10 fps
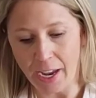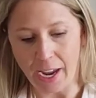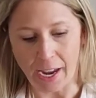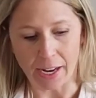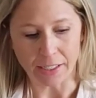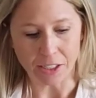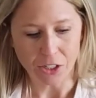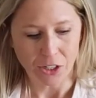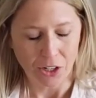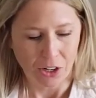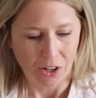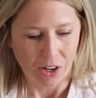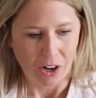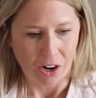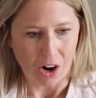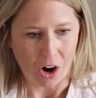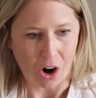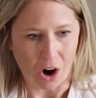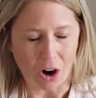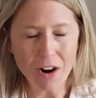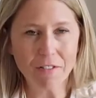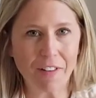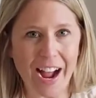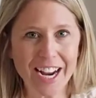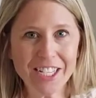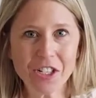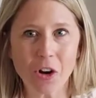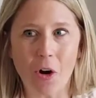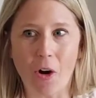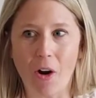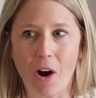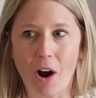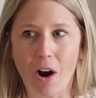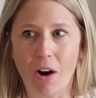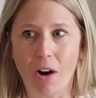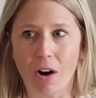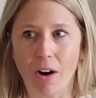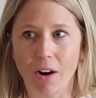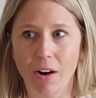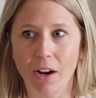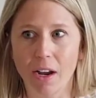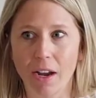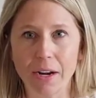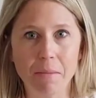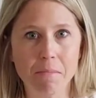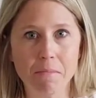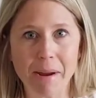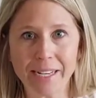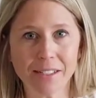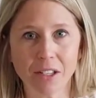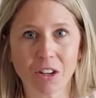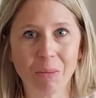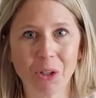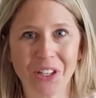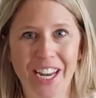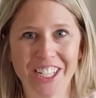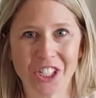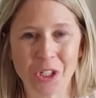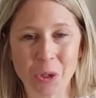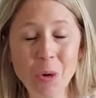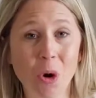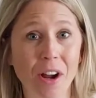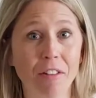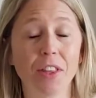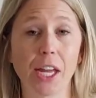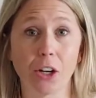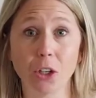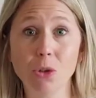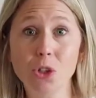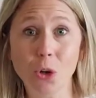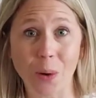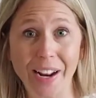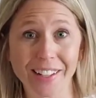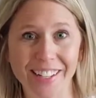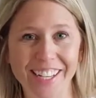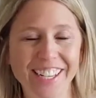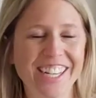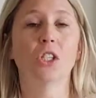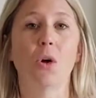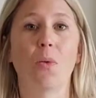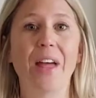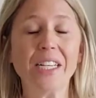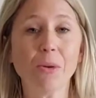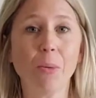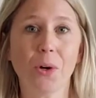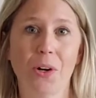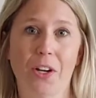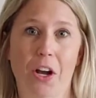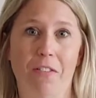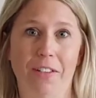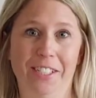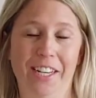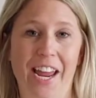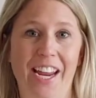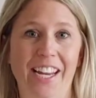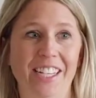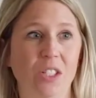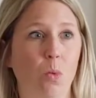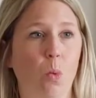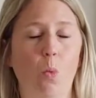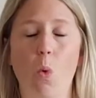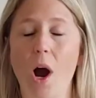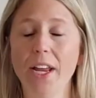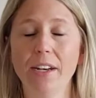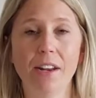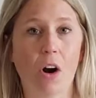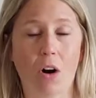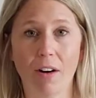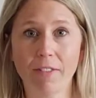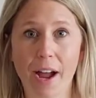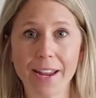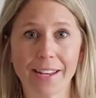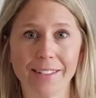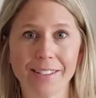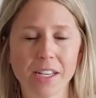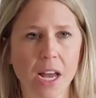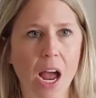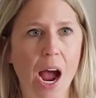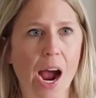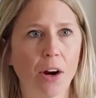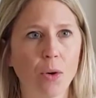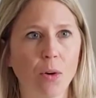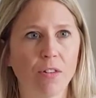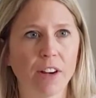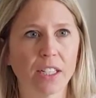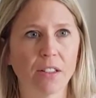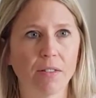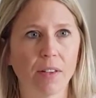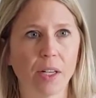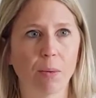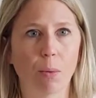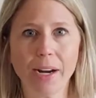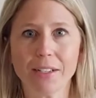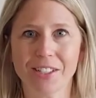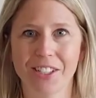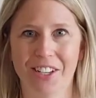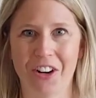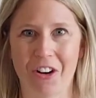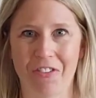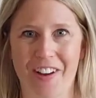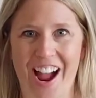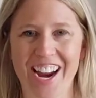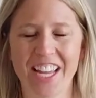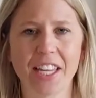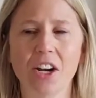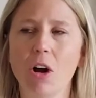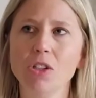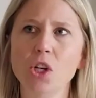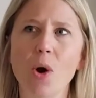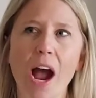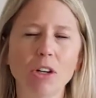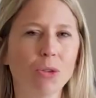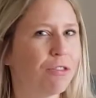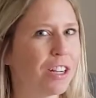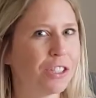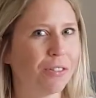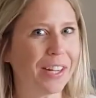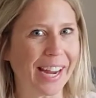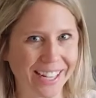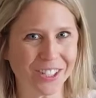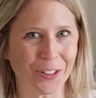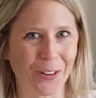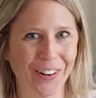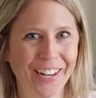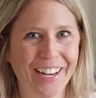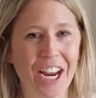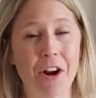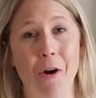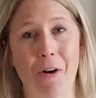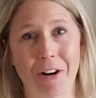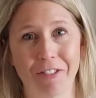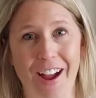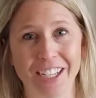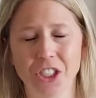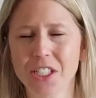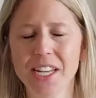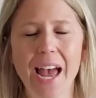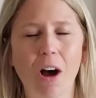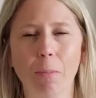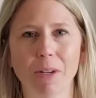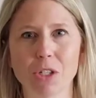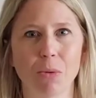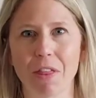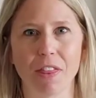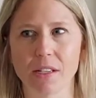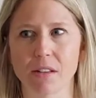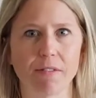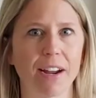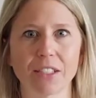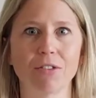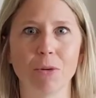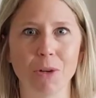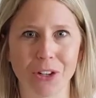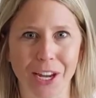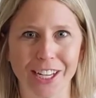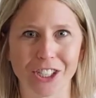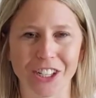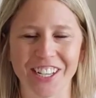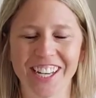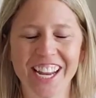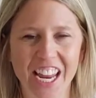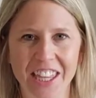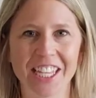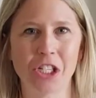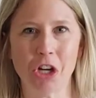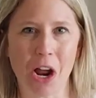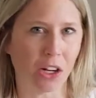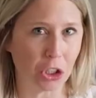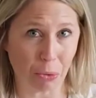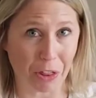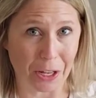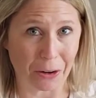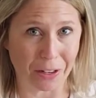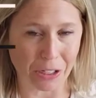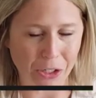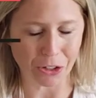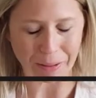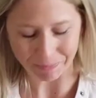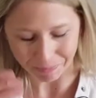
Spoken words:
And RFIs are an amazing communication tool if they are used correctly. So that's what we're going to cover today, is what an RFI is, how to effectively write an RFI, and then also how to effectively answer an RFI, just to help us with this effective communication and this challenge within our industry.